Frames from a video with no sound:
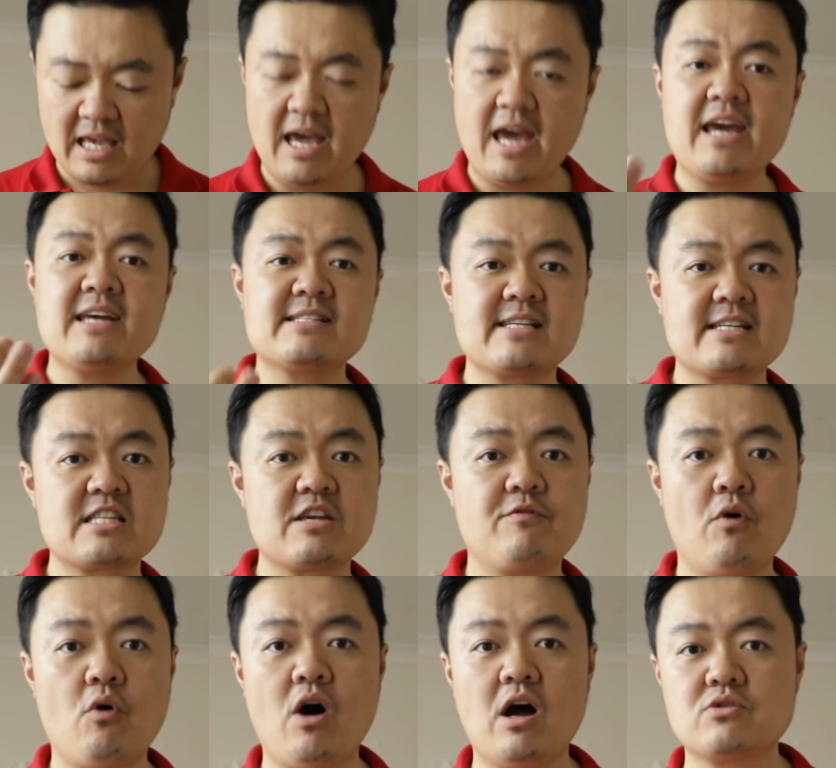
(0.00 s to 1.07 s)

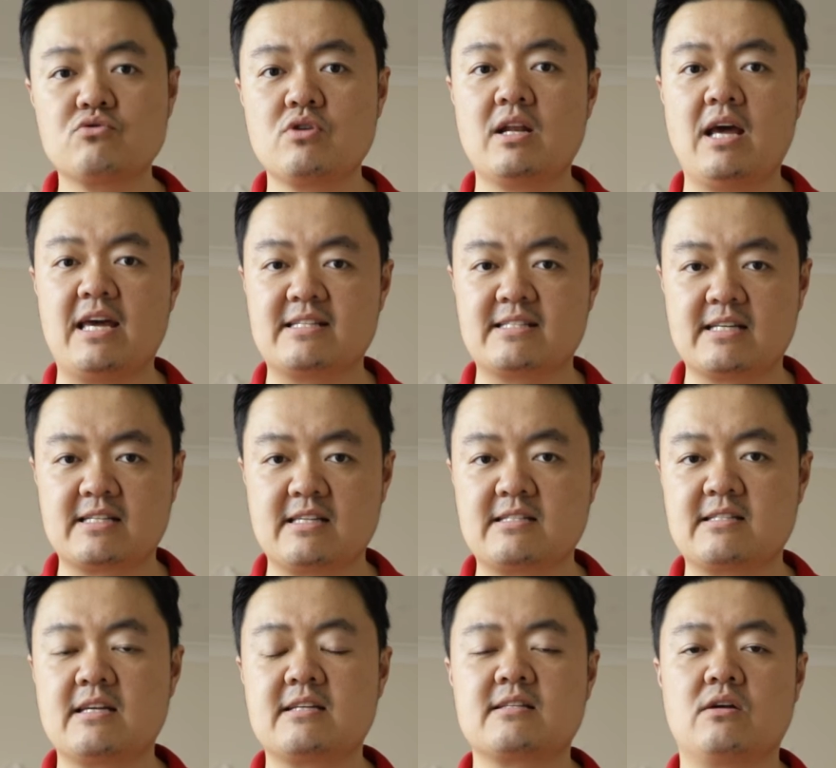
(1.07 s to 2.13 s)
A6400,
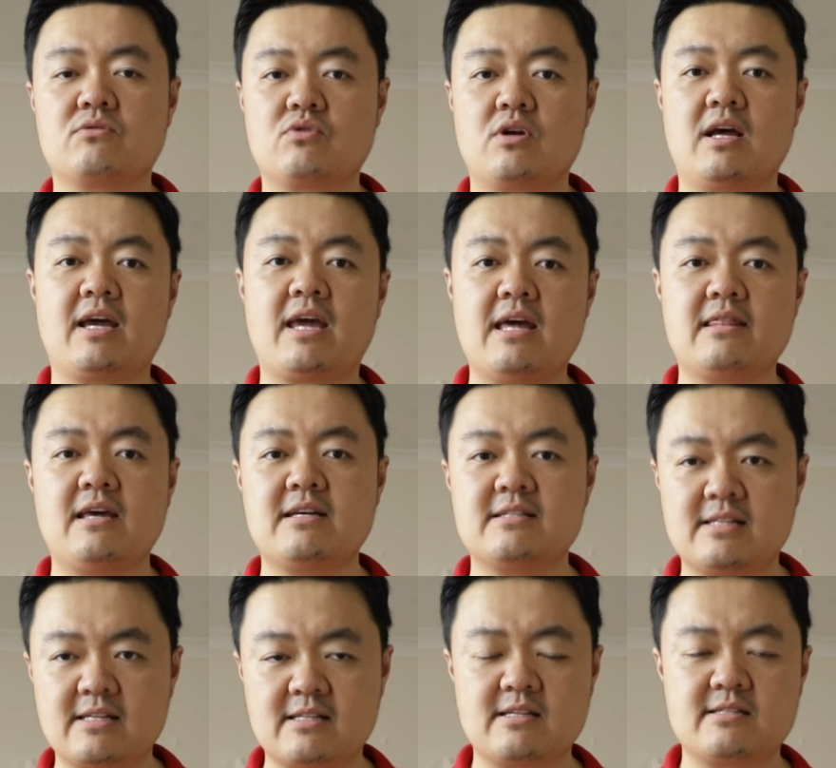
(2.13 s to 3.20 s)
A6600. Again,
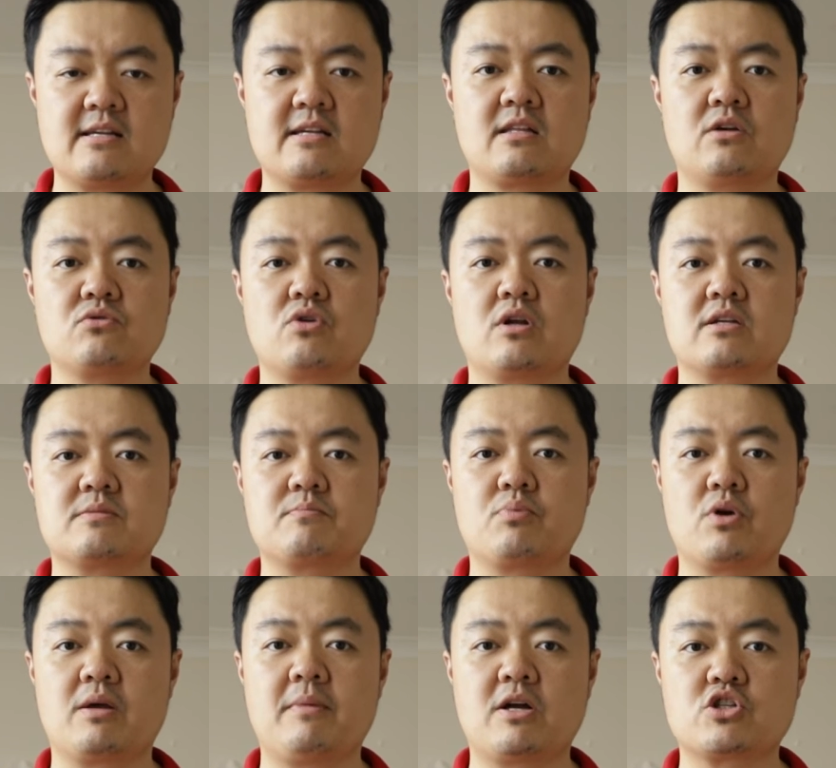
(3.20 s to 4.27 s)
A6600 is
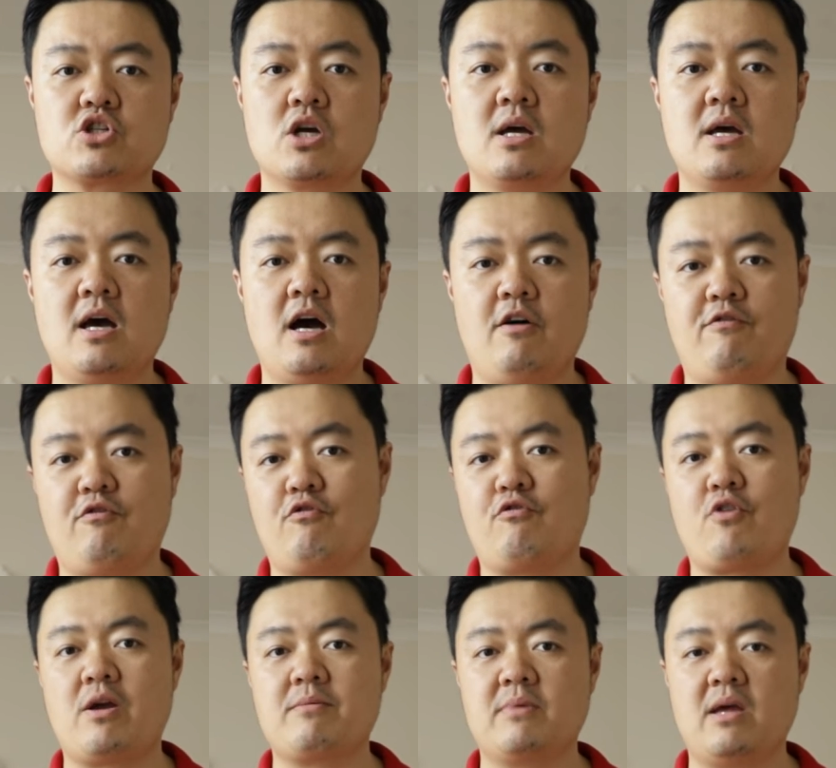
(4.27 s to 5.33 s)
pretty much a full
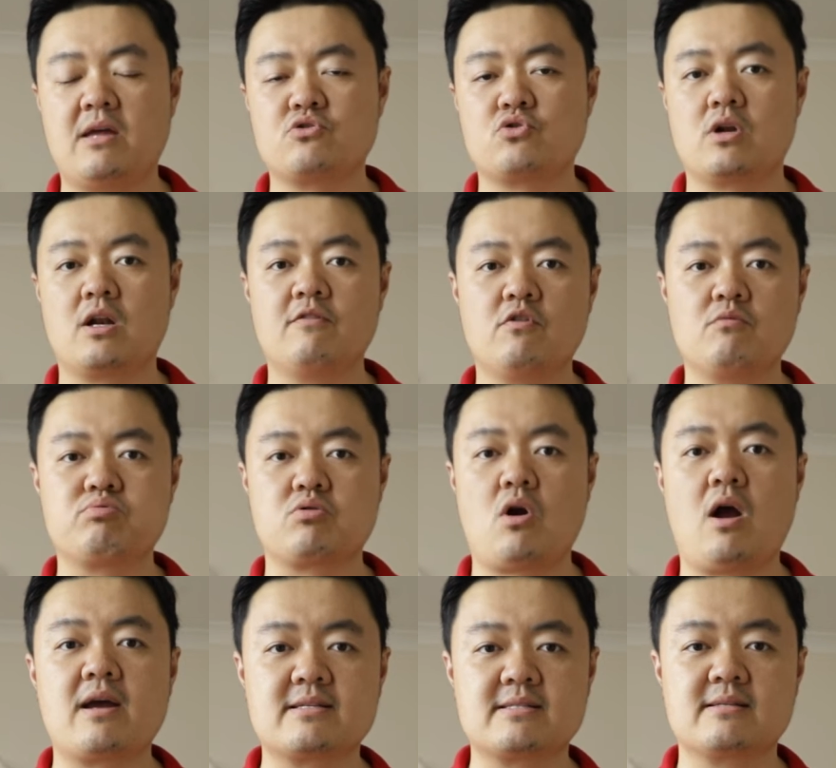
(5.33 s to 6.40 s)
frame entry level
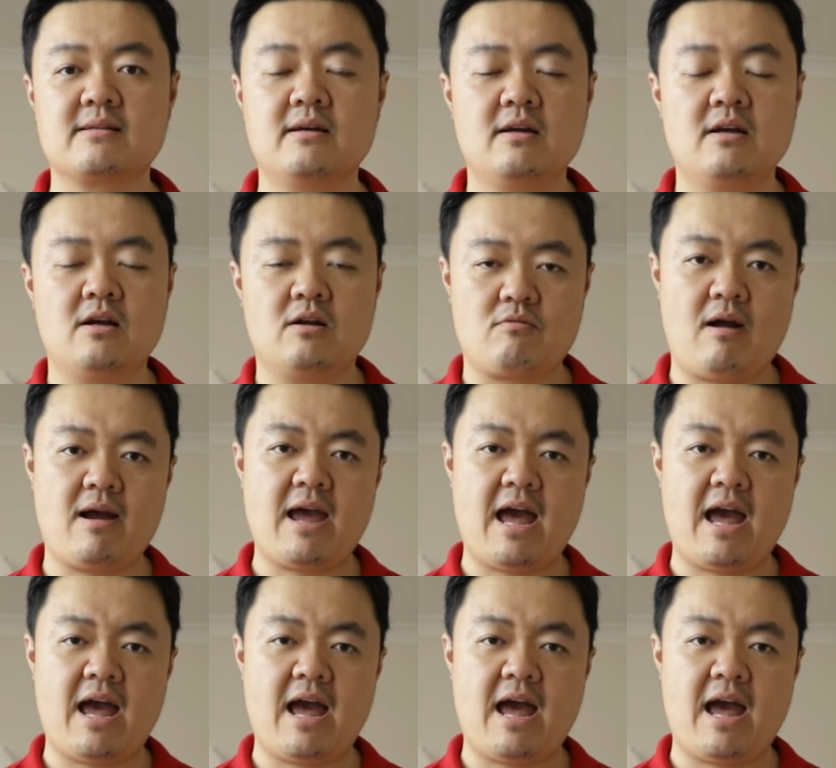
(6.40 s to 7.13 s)
price, right?